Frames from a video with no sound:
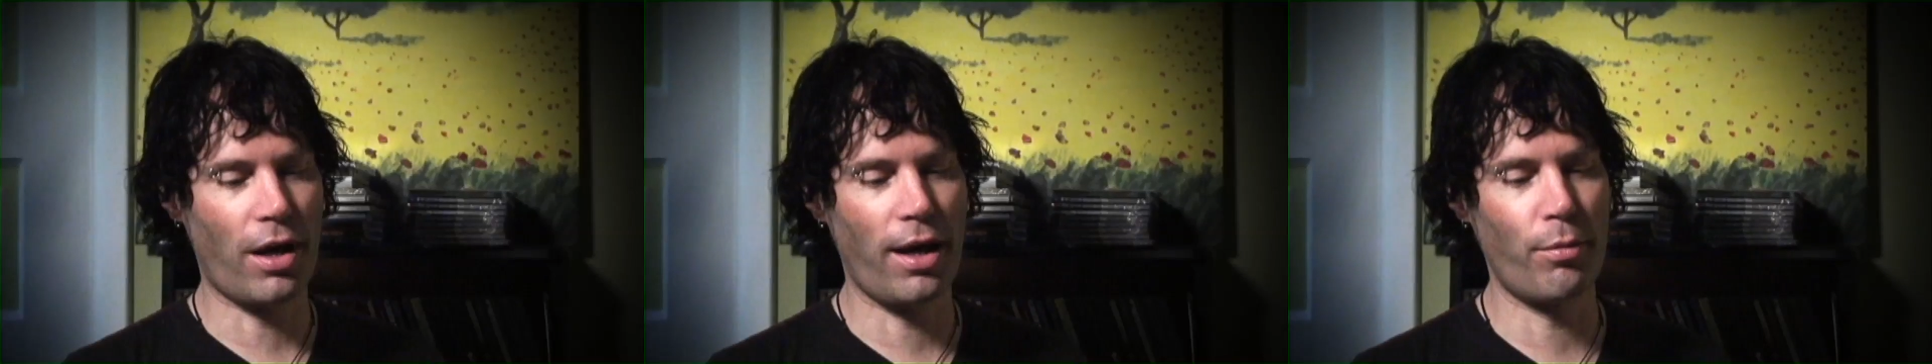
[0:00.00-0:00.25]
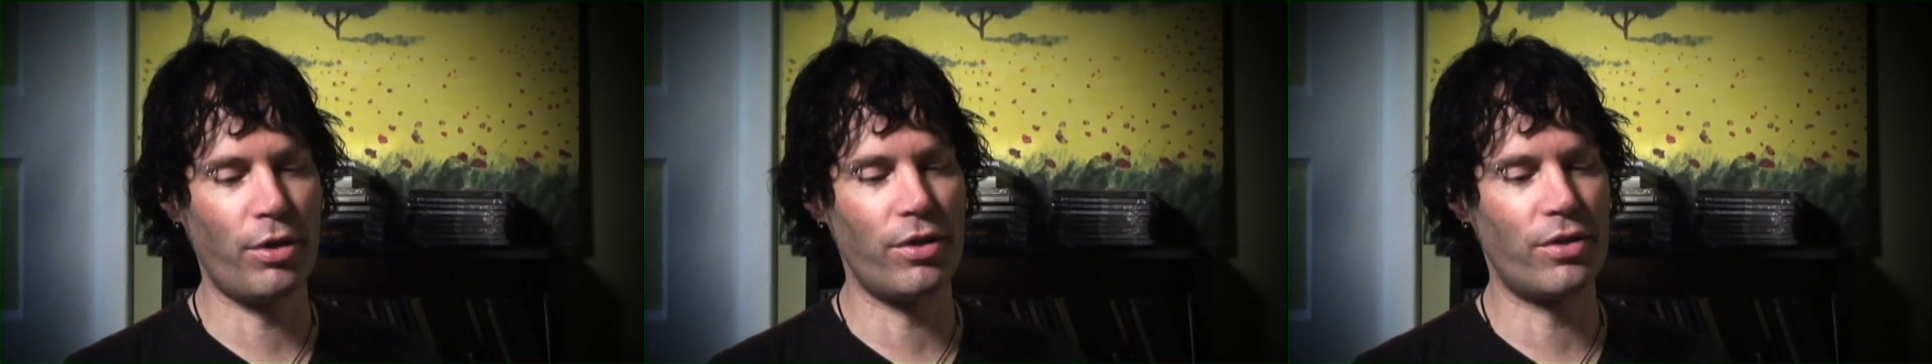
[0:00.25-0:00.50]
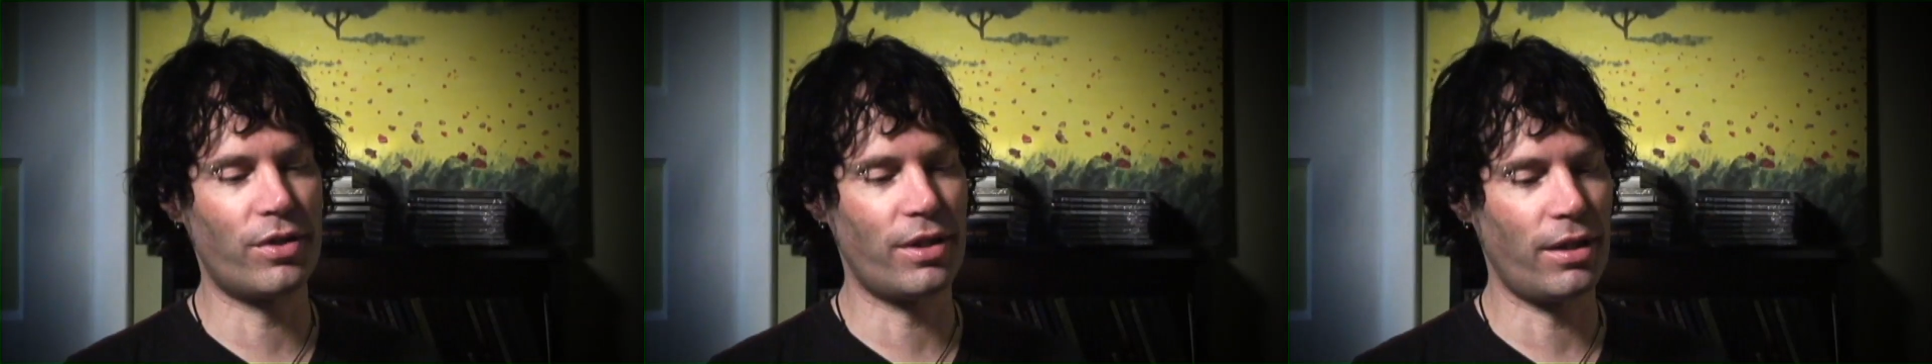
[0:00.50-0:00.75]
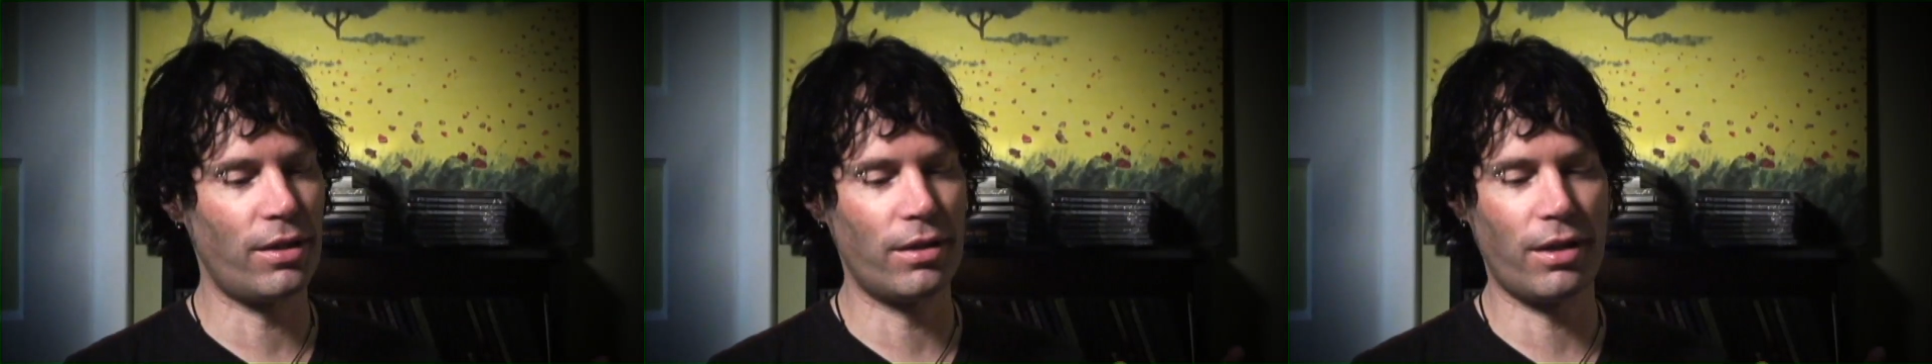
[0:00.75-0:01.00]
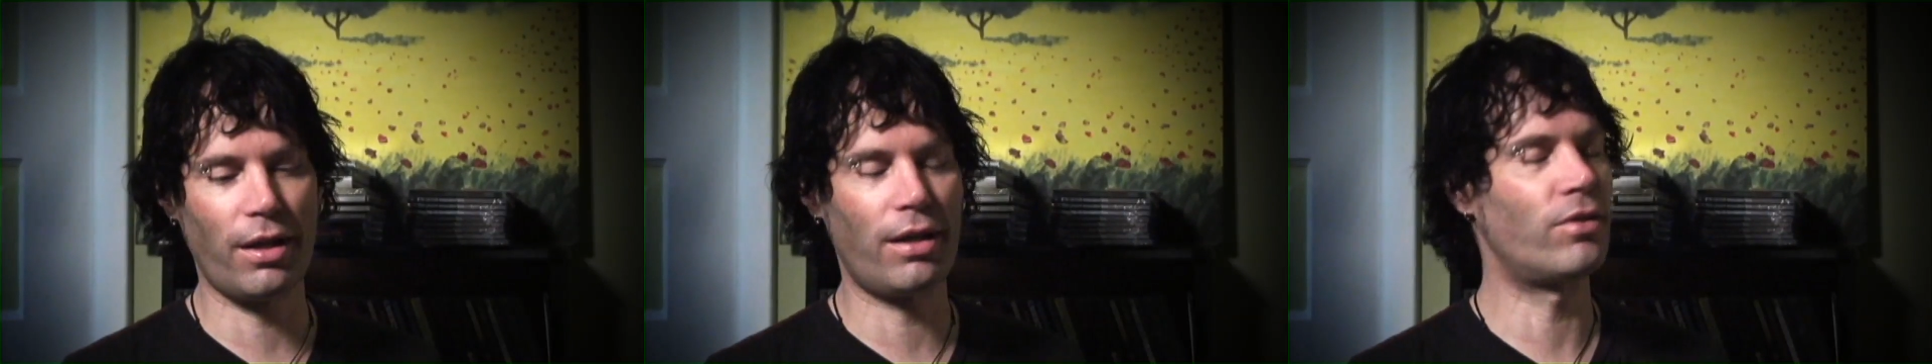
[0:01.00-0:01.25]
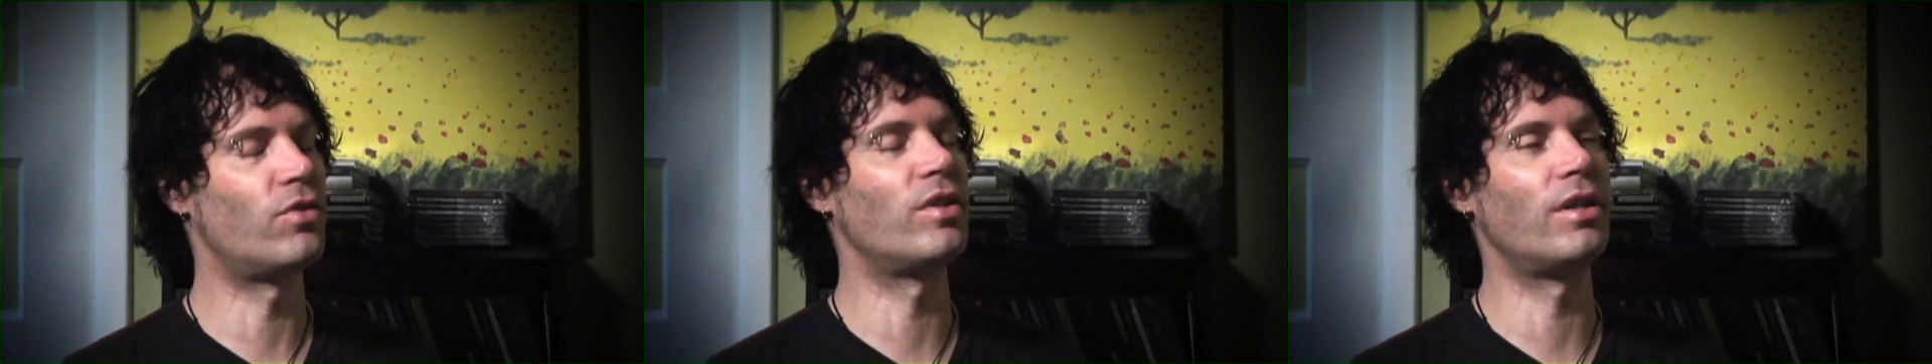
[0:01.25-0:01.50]
time when you said,
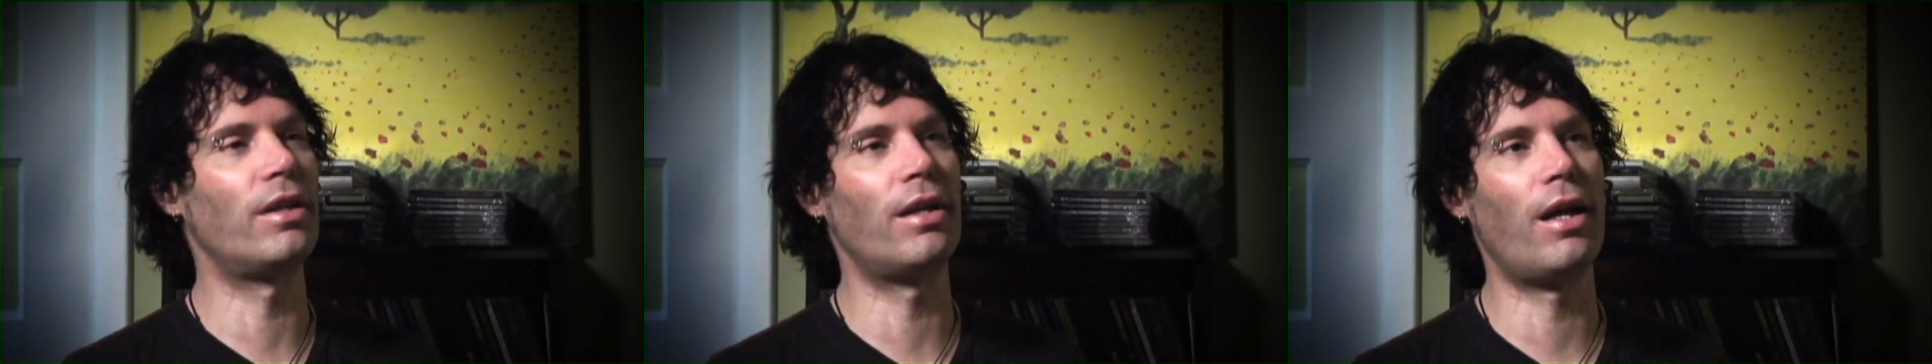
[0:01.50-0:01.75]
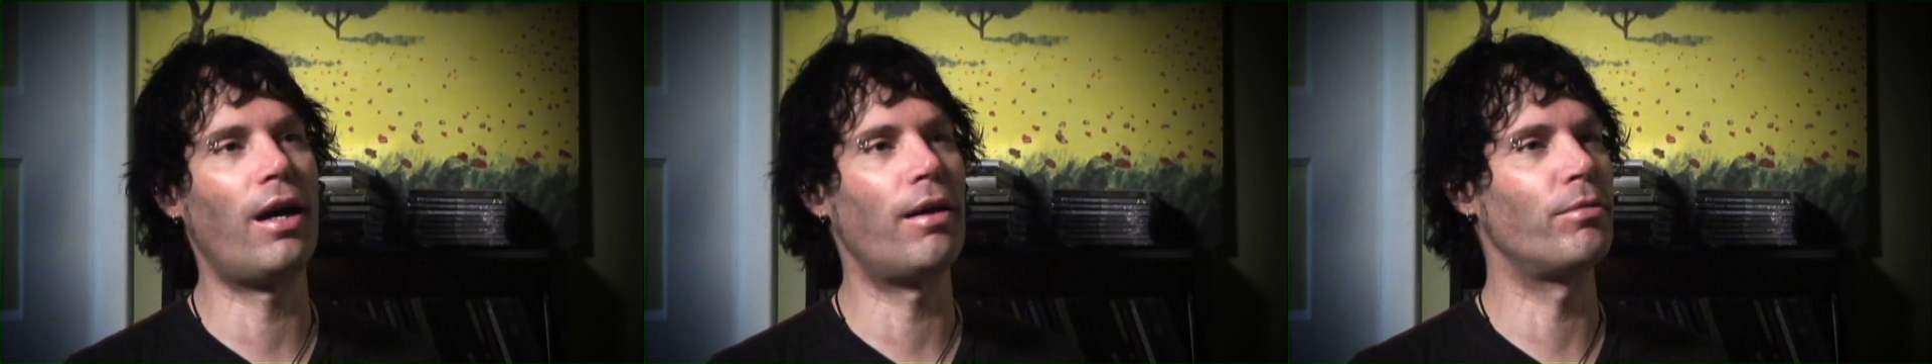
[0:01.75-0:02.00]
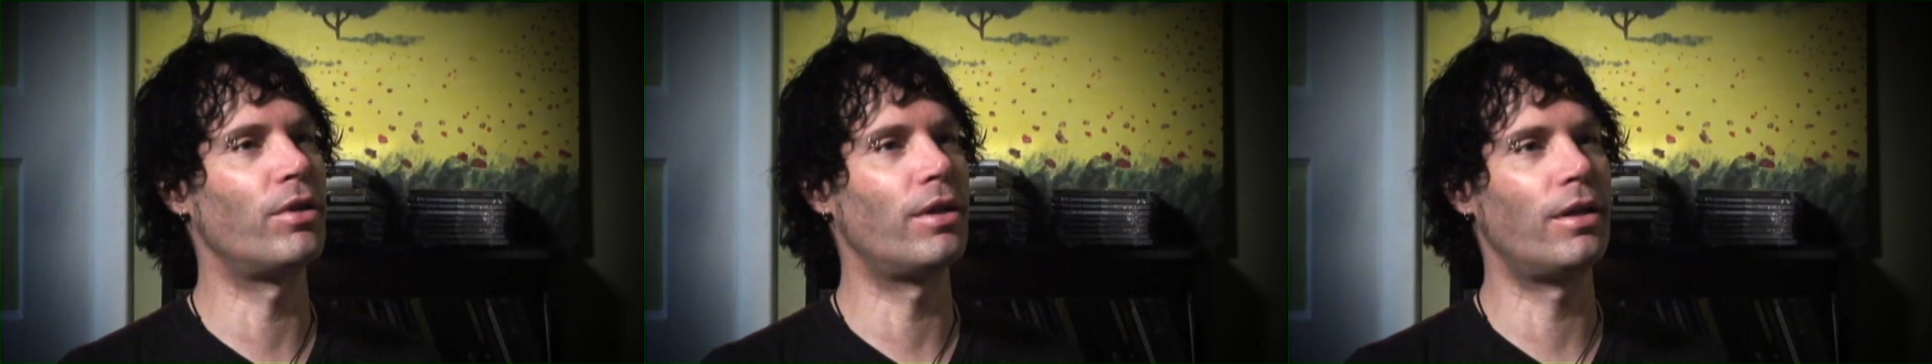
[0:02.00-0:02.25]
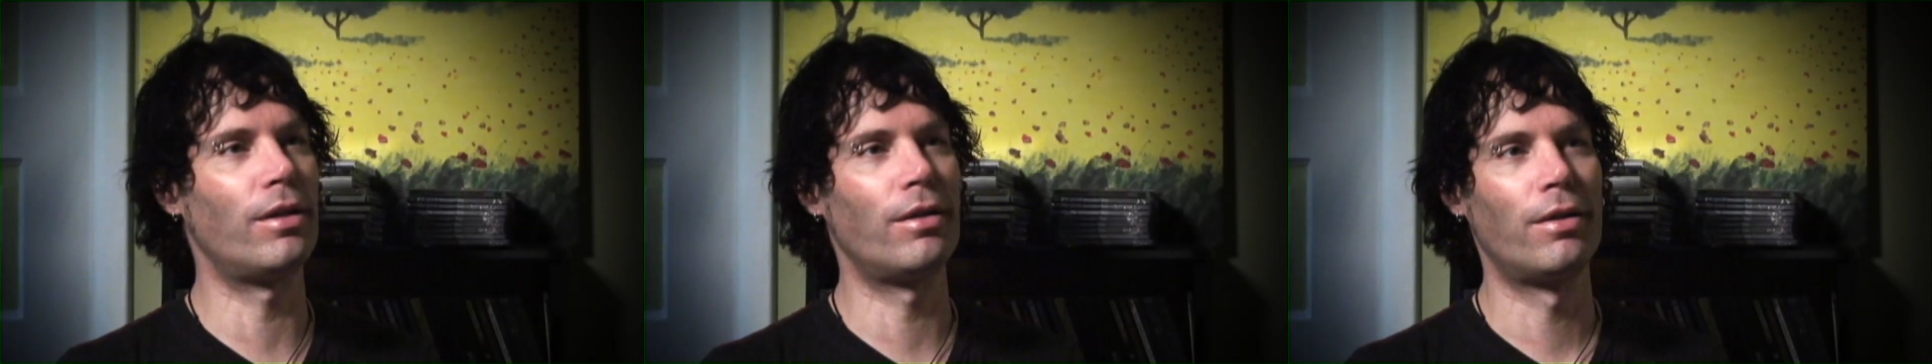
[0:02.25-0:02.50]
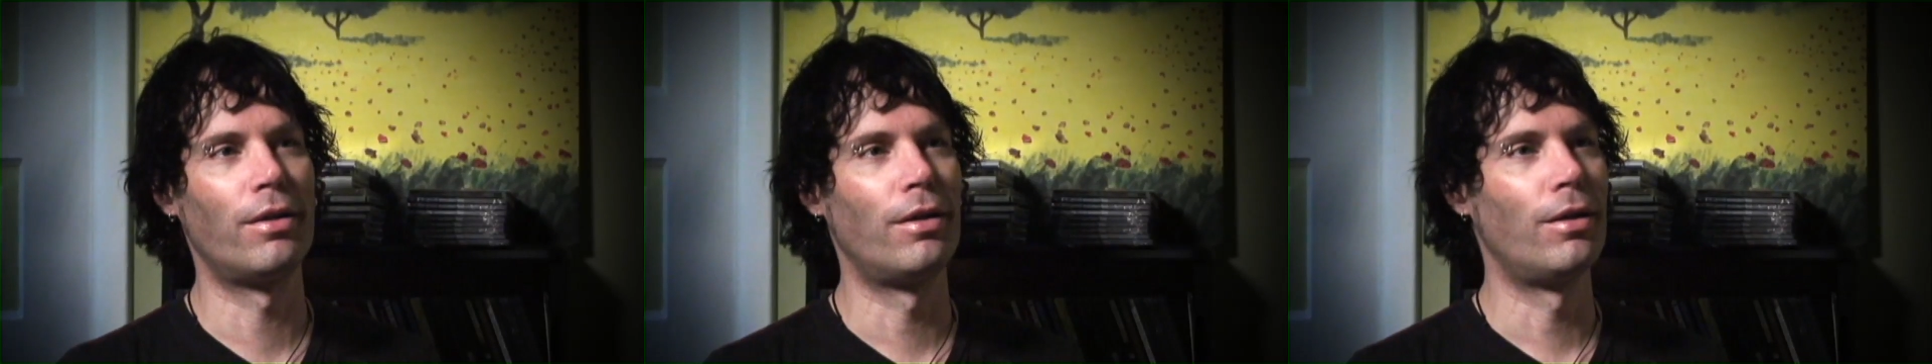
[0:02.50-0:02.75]
okay, that's it, I'm gonna